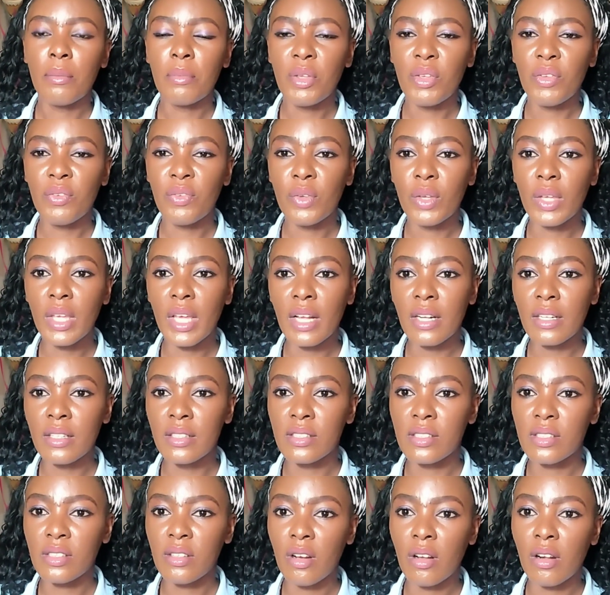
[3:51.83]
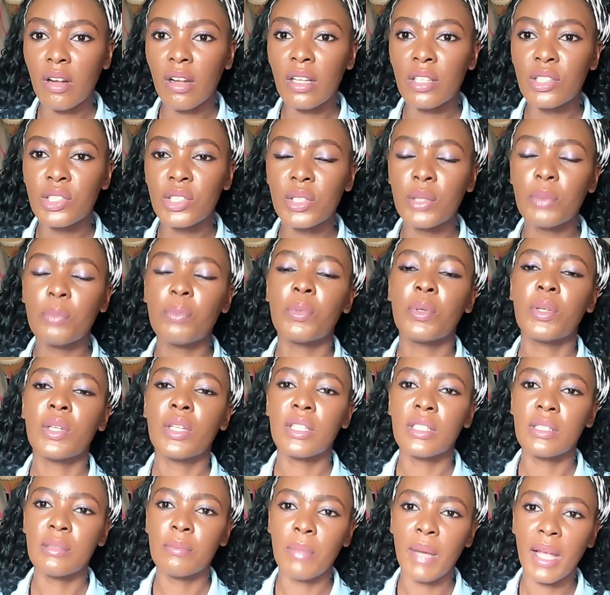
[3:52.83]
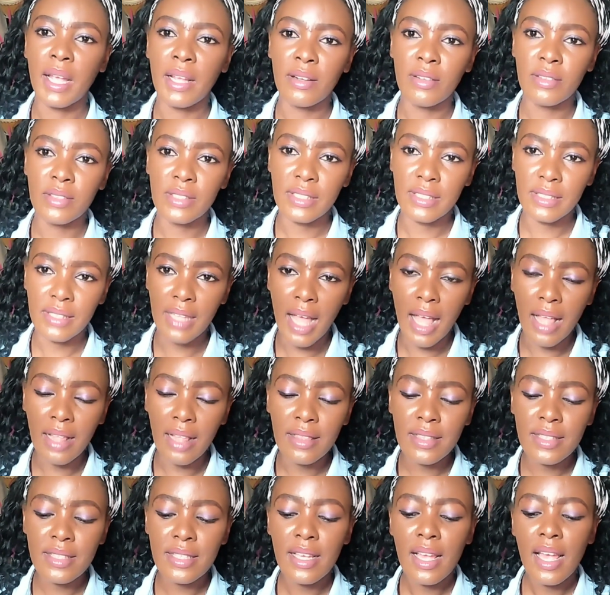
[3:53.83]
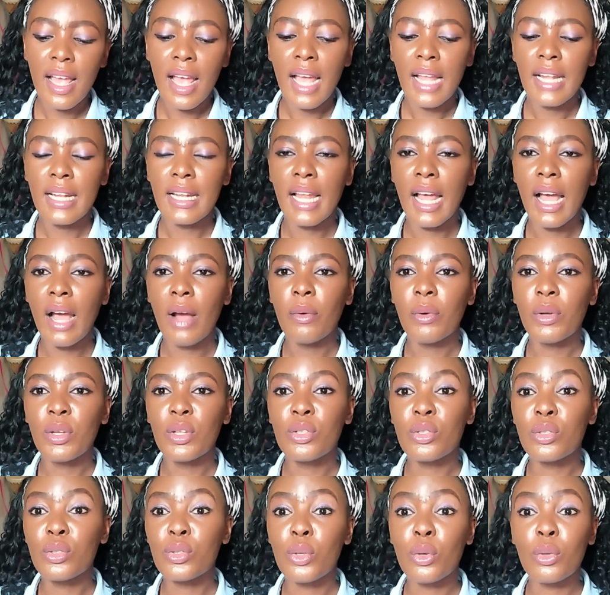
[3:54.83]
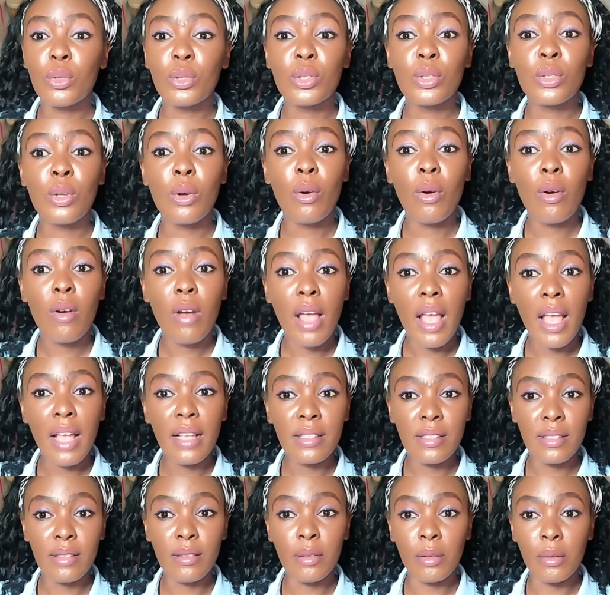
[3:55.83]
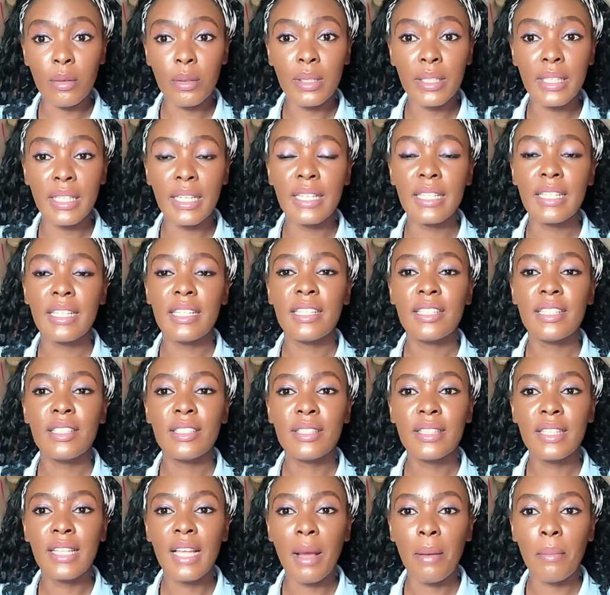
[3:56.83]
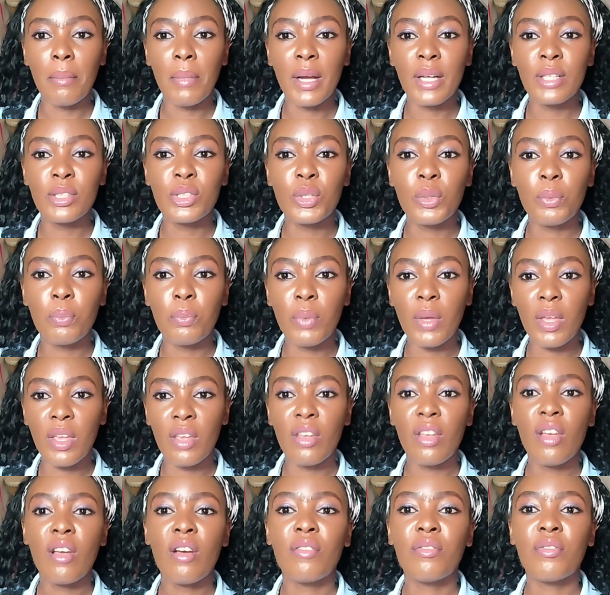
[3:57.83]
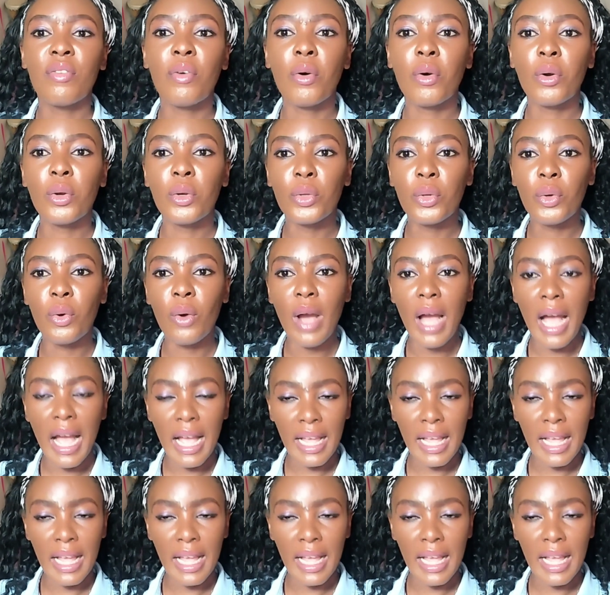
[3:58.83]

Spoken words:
If you get a scholarship, it's minus that. Now, it is also excluding the amount you pay for your